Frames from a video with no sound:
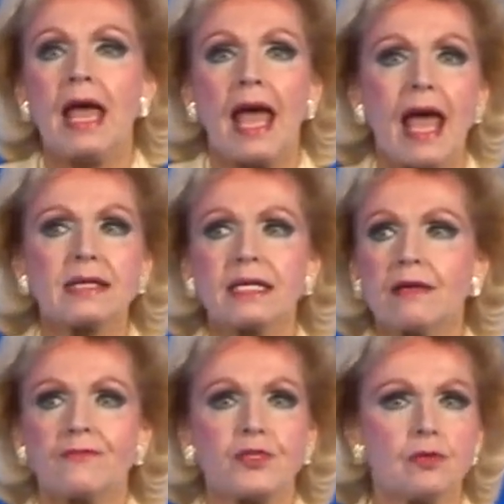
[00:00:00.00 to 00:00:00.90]
and
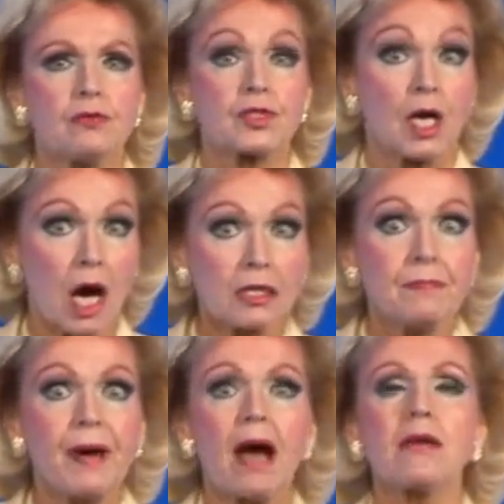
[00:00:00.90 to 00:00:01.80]
if you talk
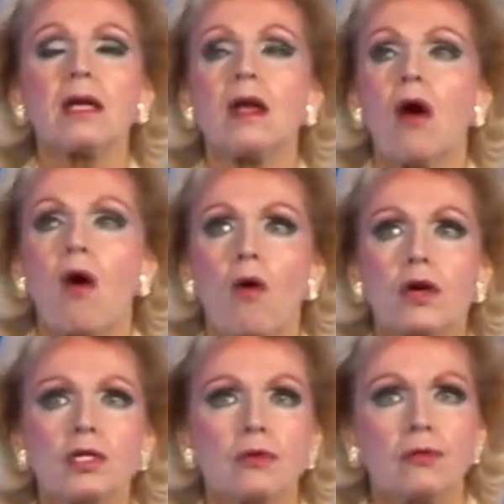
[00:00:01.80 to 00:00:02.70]
about it or
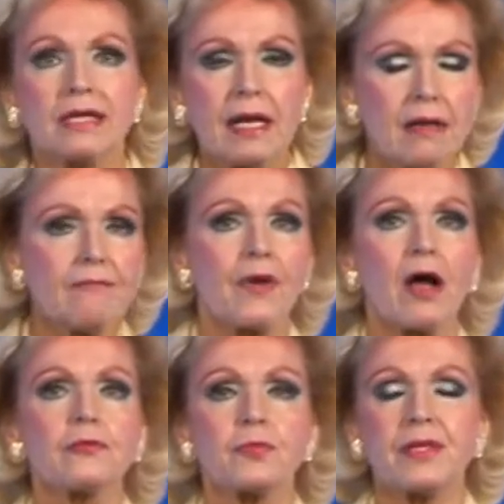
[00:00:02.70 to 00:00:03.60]
you get
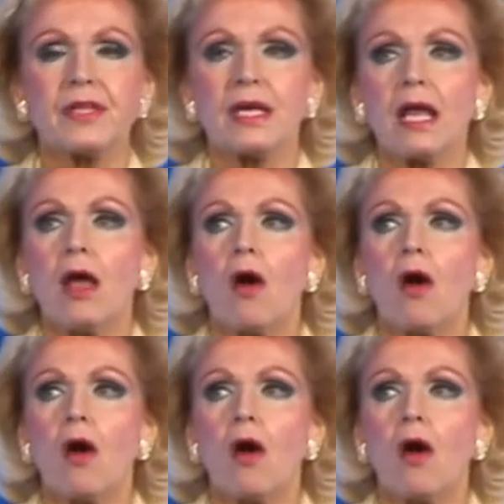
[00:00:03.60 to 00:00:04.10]
involved with it,